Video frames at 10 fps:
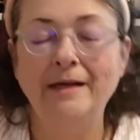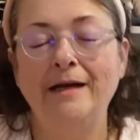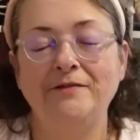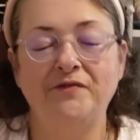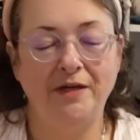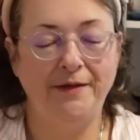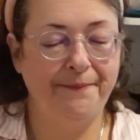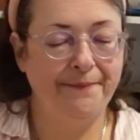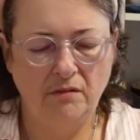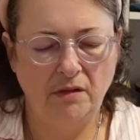That's funny.
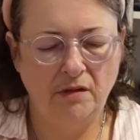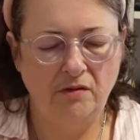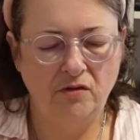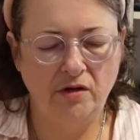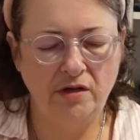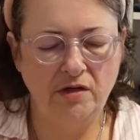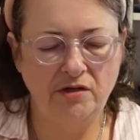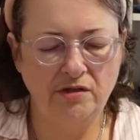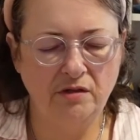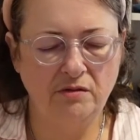Trying to get
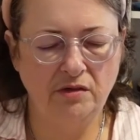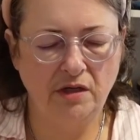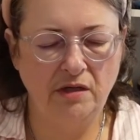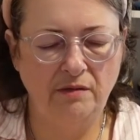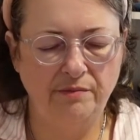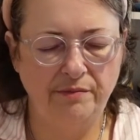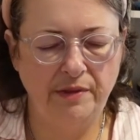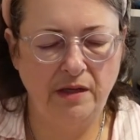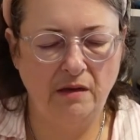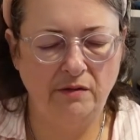just a little tiny
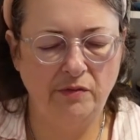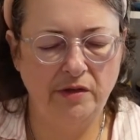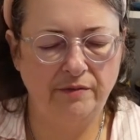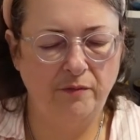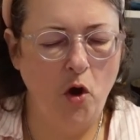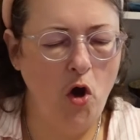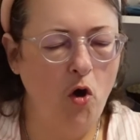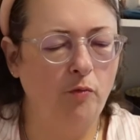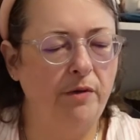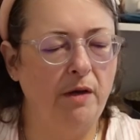bit out so we can...
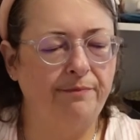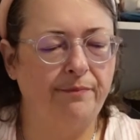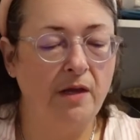Oh, yep.